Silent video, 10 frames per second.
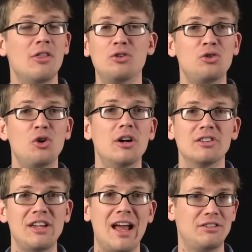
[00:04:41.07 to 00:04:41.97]
the
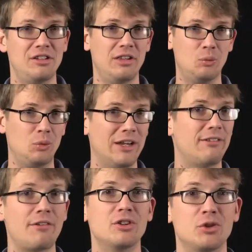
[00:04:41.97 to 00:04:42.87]
strongest acid that we have
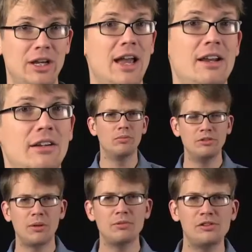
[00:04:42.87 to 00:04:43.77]
ever created. These
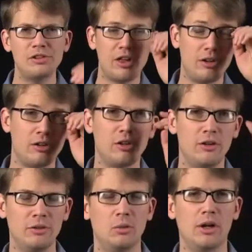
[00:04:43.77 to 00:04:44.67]
substances that dissolve
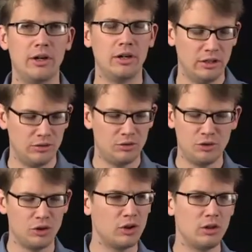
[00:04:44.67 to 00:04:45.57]
in water,
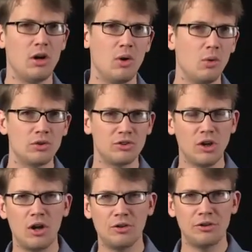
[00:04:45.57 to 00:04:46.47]
sugar or
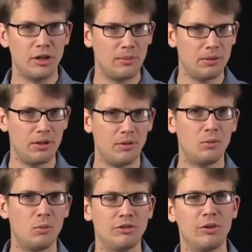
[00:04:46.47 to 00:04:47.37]
salt being
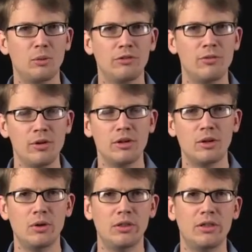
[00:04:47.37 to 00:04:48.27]
ones that we're familiar
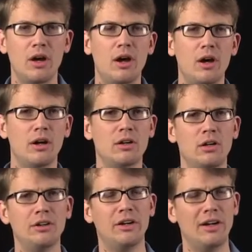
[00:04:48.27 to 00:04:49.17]
with, are
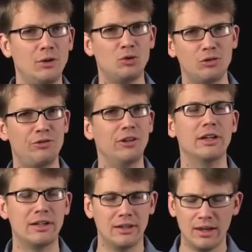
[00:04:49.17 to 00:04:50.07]
called hydrophilic.
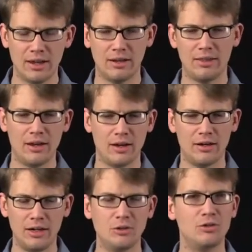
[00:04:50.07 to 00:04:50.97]
And they are
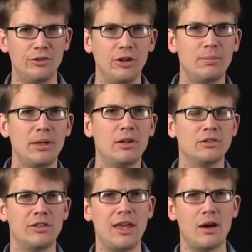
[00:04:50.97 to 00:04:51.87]
hydrophilic because
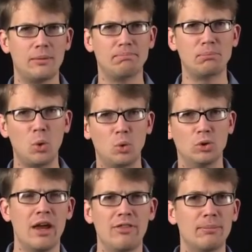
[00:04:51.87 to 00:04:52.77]
they are
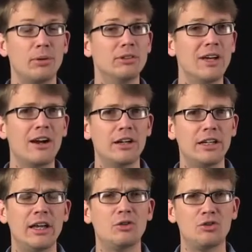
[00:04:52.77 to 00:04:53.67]
polar. And their polarity
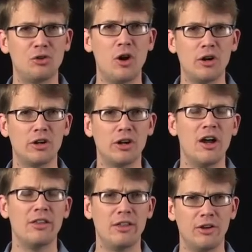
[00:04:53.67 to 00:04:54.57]
is stronger
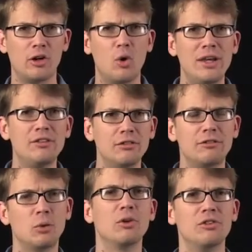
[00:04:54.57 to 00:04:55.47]
than the cohesive
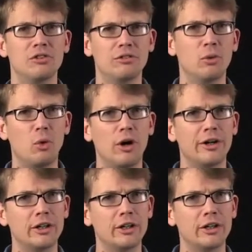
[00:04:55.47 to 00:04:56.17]
forces of the water. So